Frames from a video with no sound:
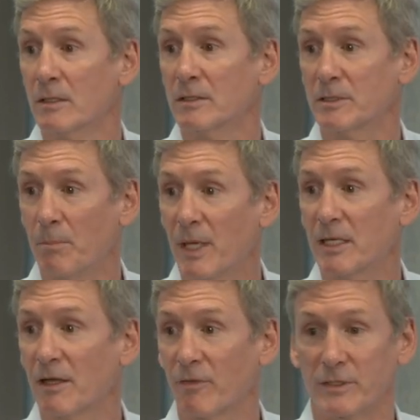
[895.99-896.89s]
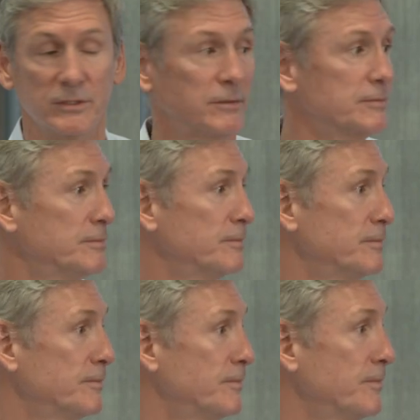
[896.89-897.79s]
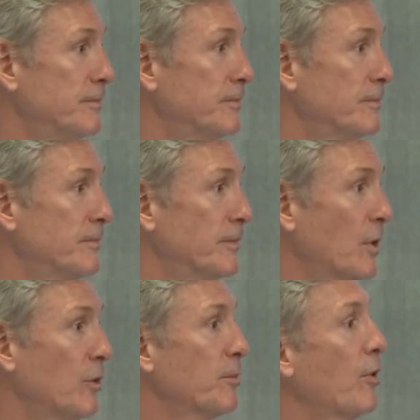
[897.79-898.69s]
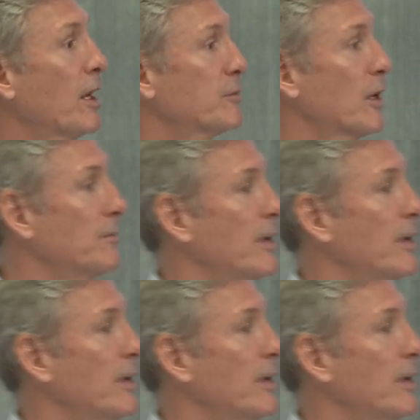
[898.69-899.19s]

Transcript: It's a big difference. Only point I'm trying to